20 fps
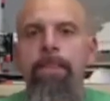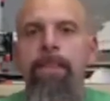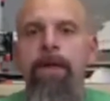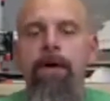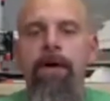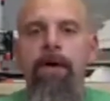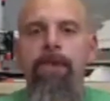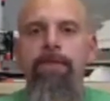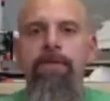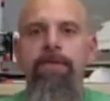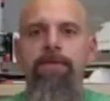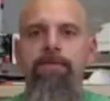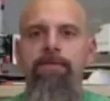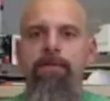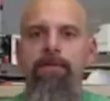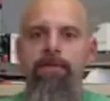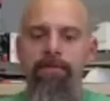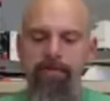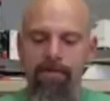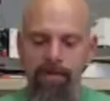on the
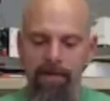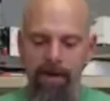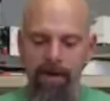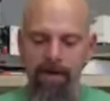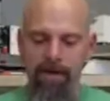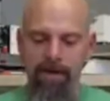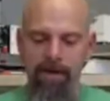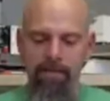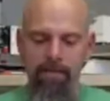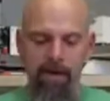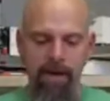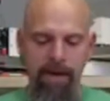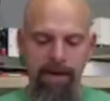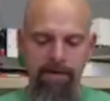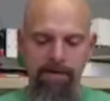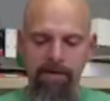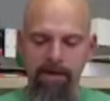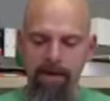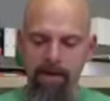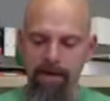decisions that I needed to make
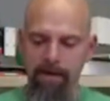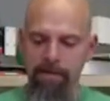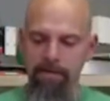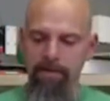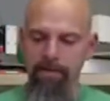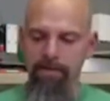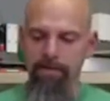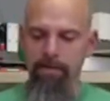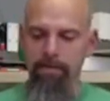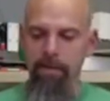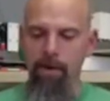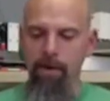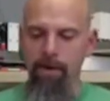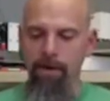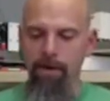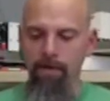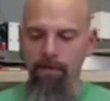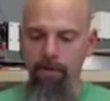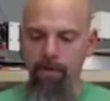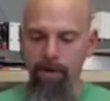to get to
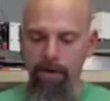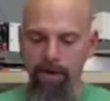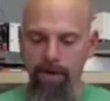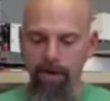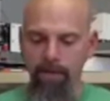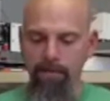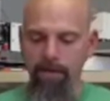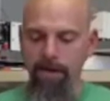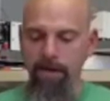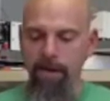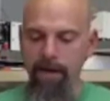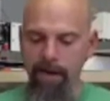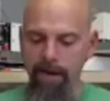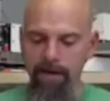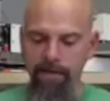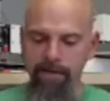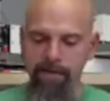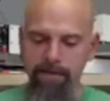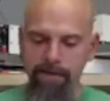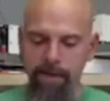market quickly
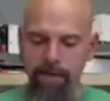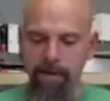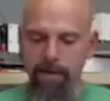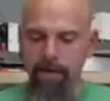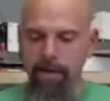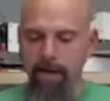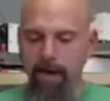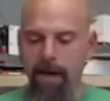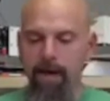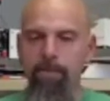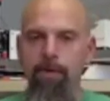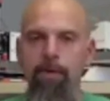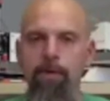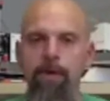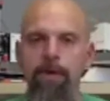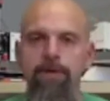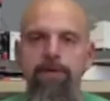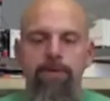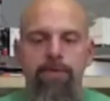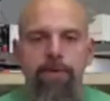because I'm
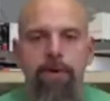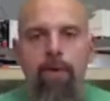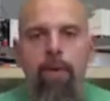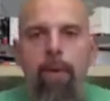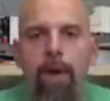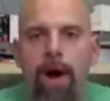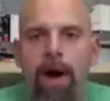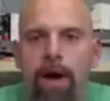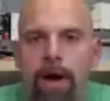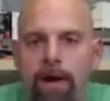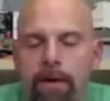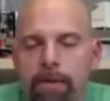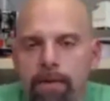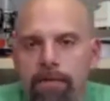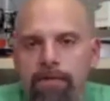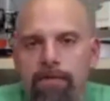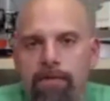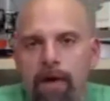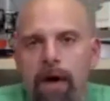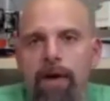going to require
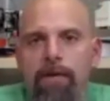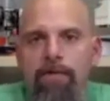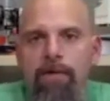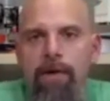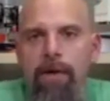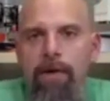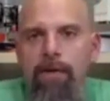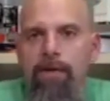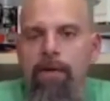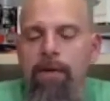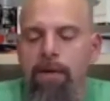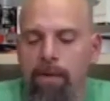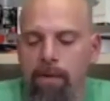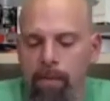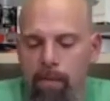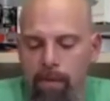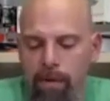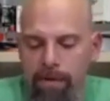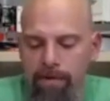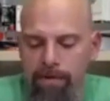soldering
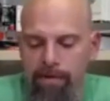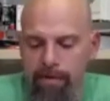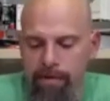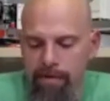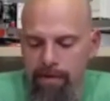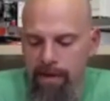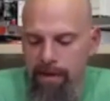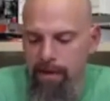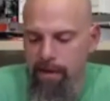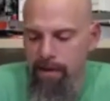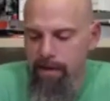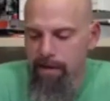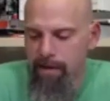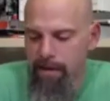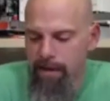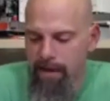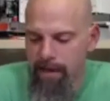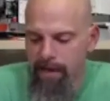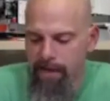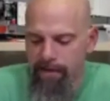with the
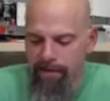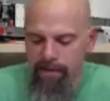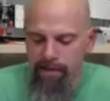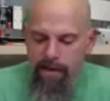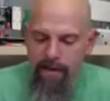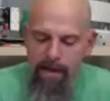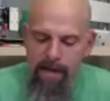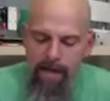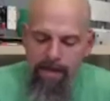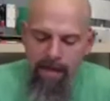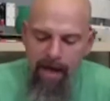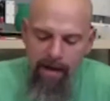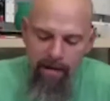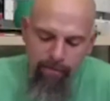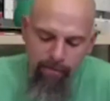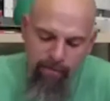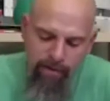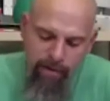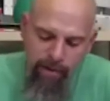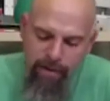kit. And that'll
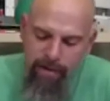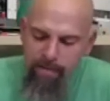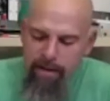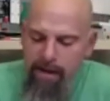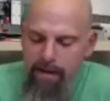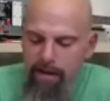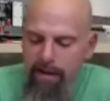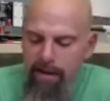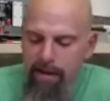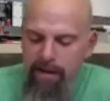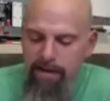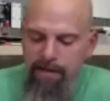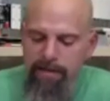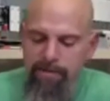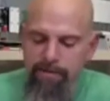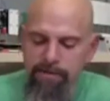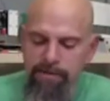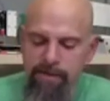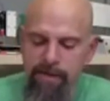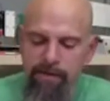really make it a lot easier.
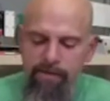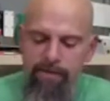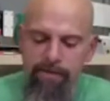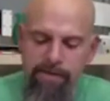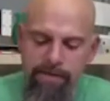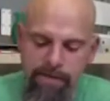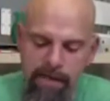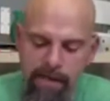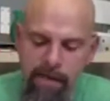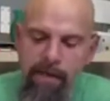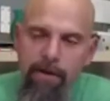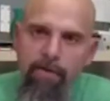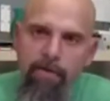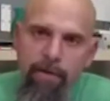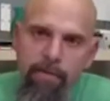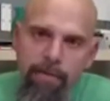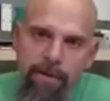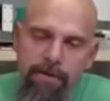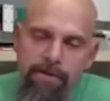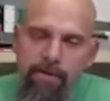Instead of sending
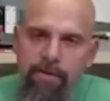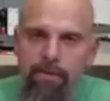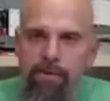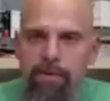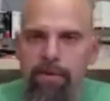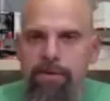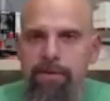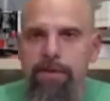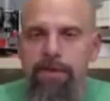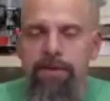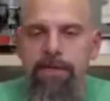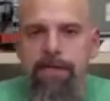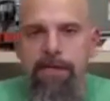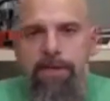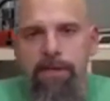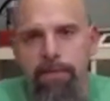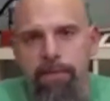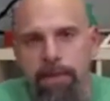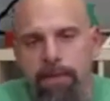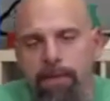crimping tools and
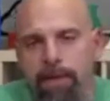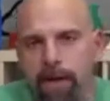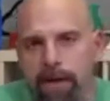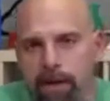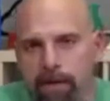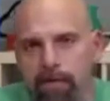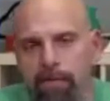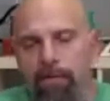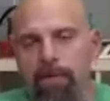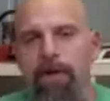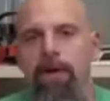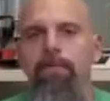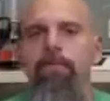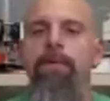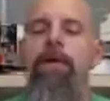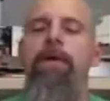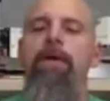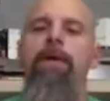teaching people how to crimp,